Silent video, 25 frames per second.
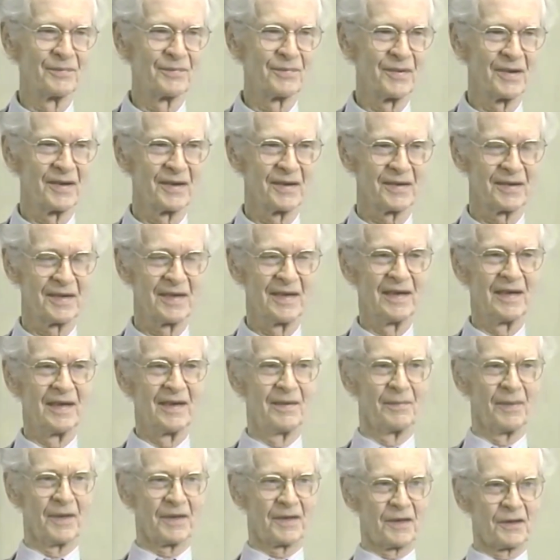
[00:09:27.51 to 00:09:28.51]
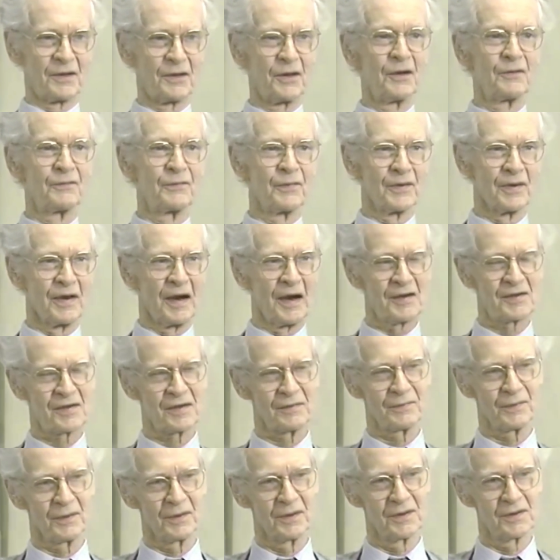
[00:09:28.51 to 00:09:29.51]
Uh, but the good
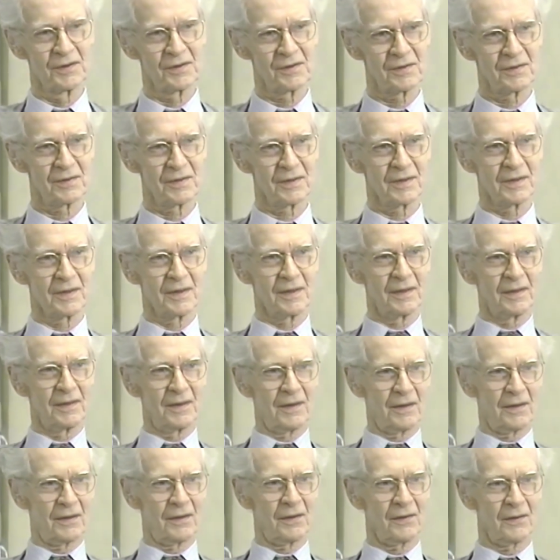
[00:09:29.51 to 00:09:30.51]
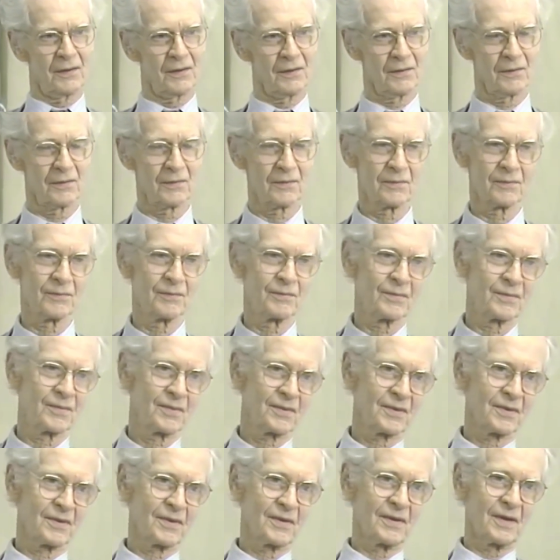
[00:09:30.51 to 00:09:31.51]
philosophers, uh,
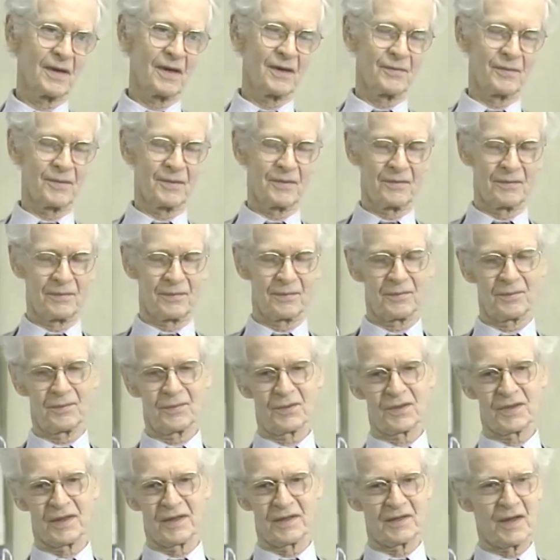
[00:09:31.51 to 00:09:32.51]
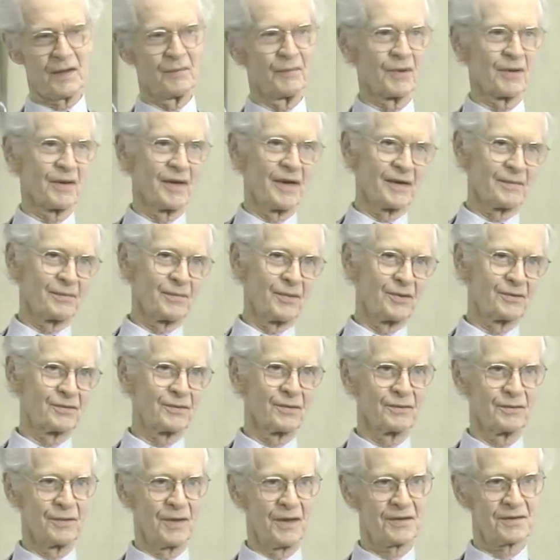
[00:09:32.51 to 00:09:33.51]
uh I would say someone like
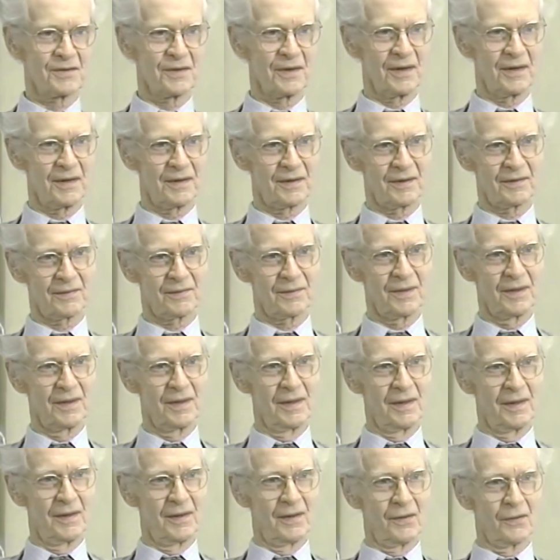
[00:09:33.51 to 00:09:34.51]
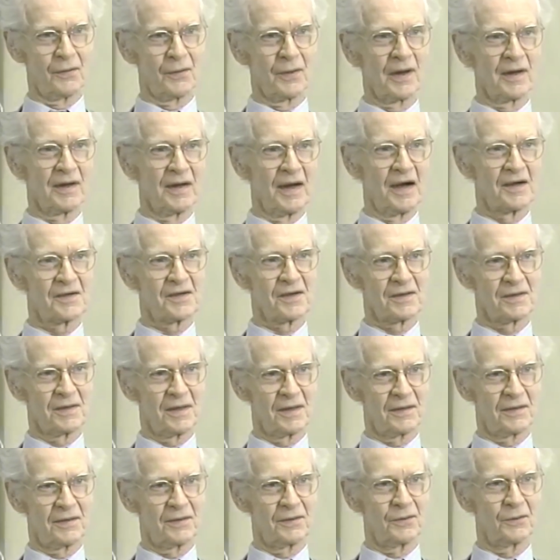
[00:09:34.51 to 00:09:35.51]
Bertrand Russell, I think, realizes
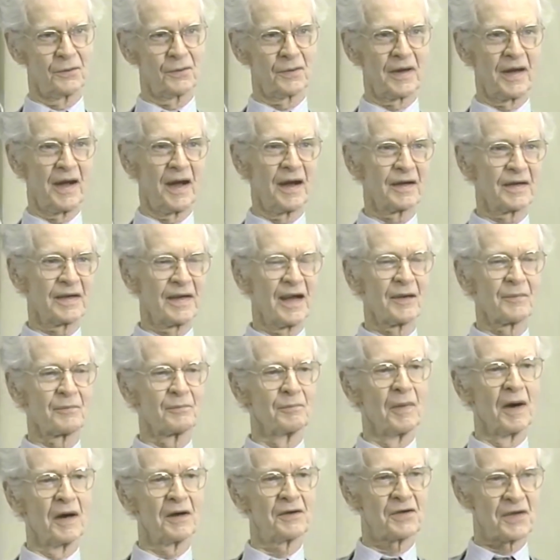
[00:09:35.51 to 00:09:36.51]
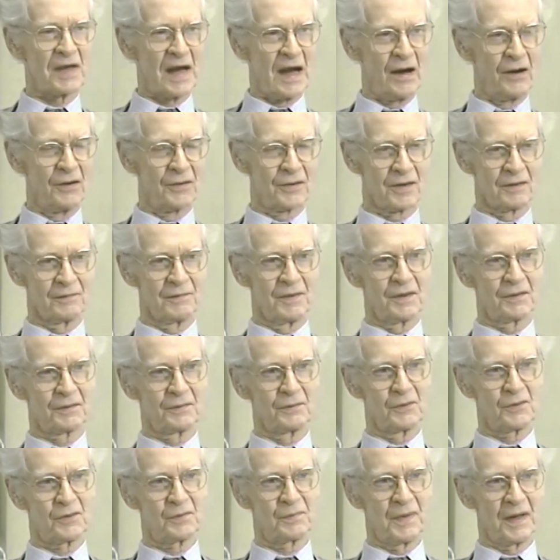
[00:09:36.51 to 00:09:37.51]
that you can't get much out of
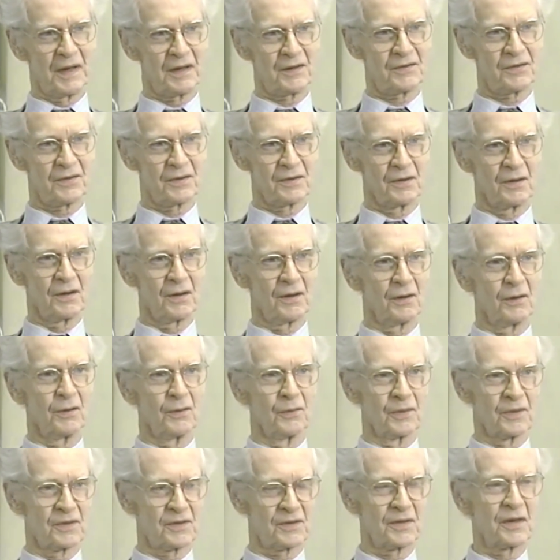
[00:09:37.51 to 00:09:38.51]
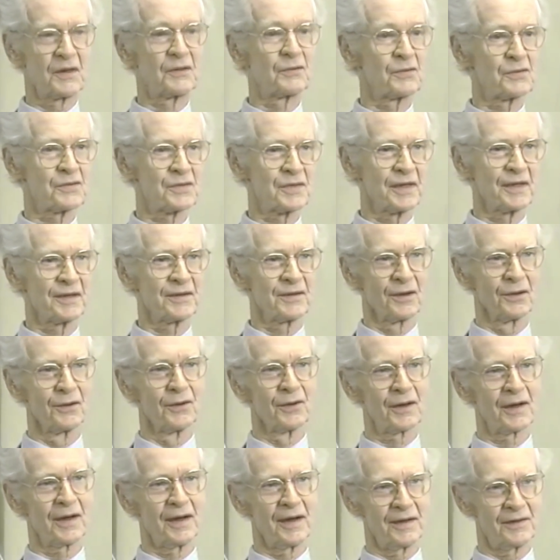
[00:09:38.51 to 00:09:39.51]
introspection, although it's interesting to
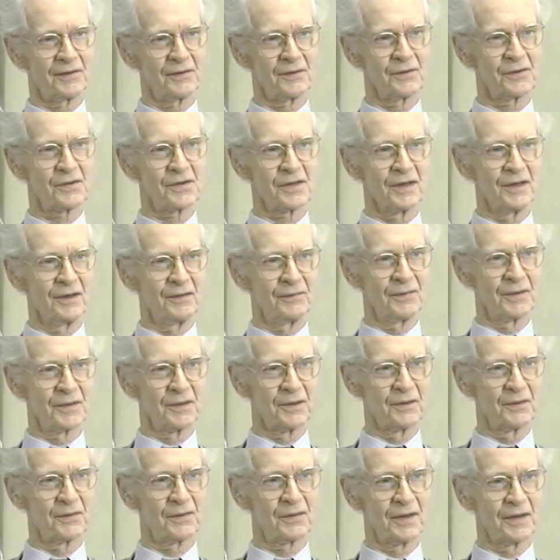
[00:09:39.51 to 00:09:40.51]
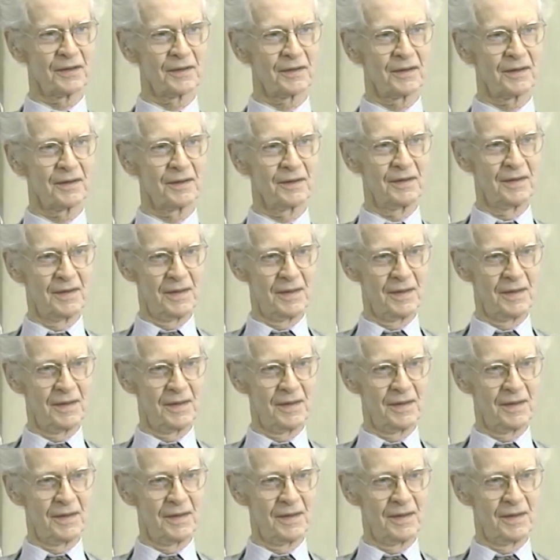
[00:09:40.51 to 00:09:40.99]
look at yourself when you're thinking,